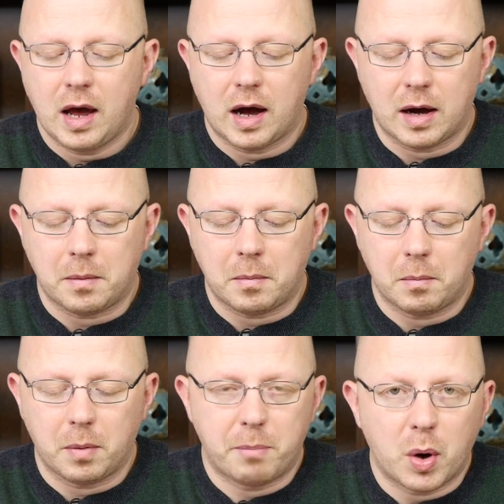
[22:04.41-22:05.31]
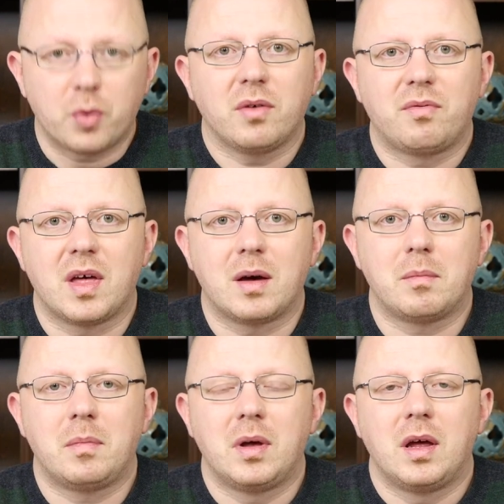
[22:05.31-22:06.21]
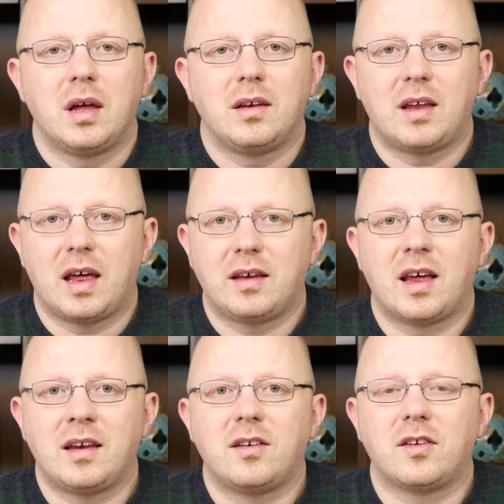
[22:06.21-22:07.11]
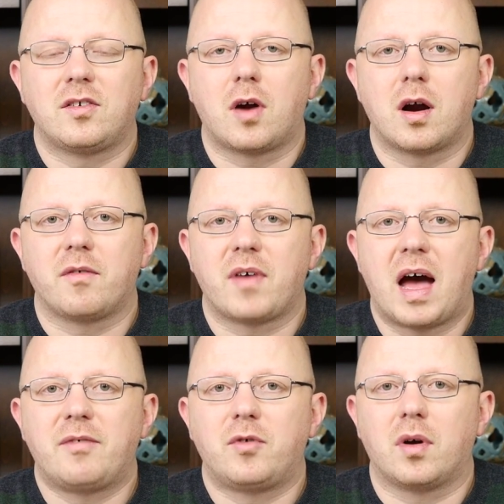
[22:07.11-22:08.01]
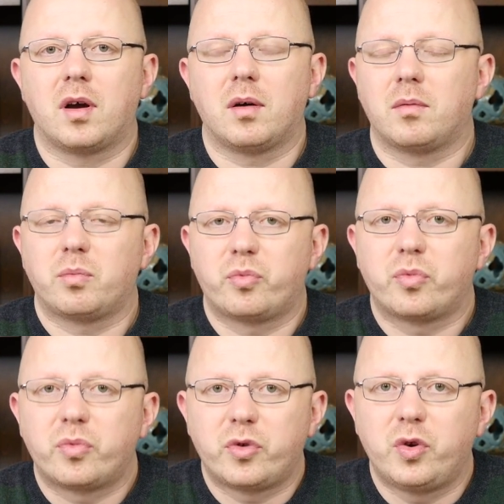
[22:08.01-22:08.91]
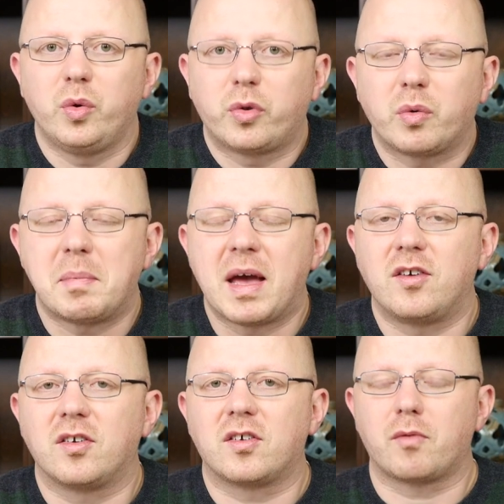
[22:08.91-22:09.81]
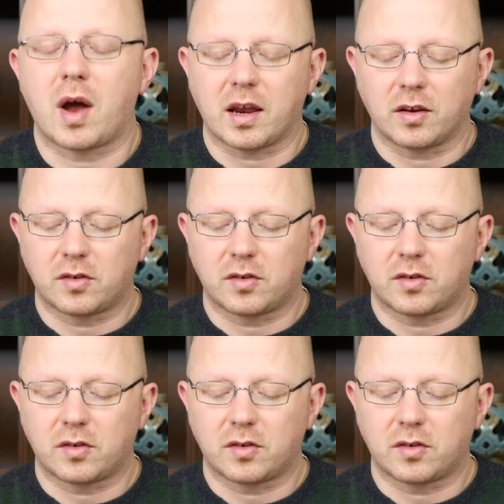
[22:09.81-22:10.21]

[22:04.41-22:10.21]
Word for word: Um, but both of them tended to starve after two, three pages of writing.